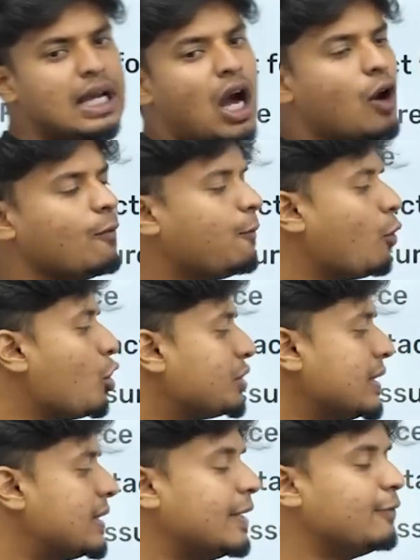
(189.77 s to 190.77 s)
how force
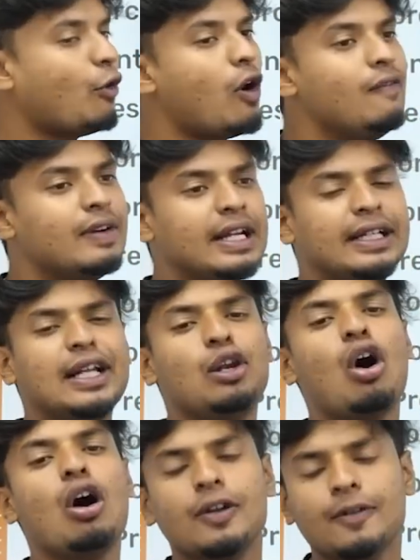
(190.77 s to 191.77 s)
is involved in a
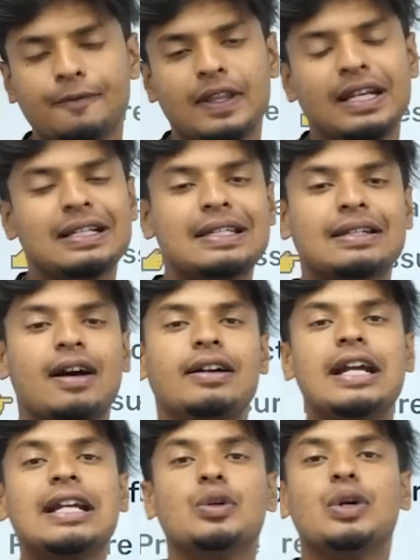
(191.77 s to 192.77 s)
lot of things in our
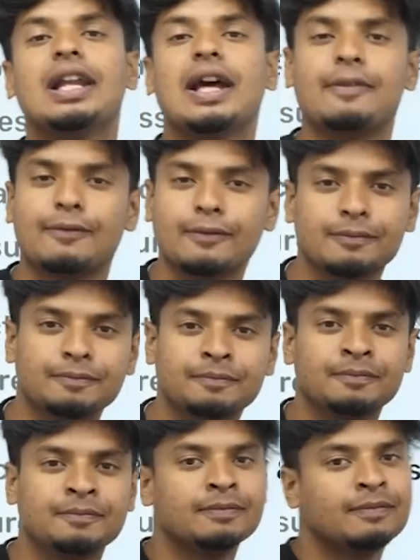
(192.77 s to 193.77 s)
day-to-day -day life.
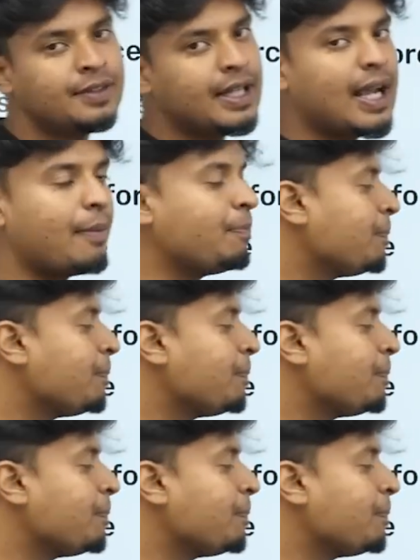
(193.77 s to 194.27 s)
Okay,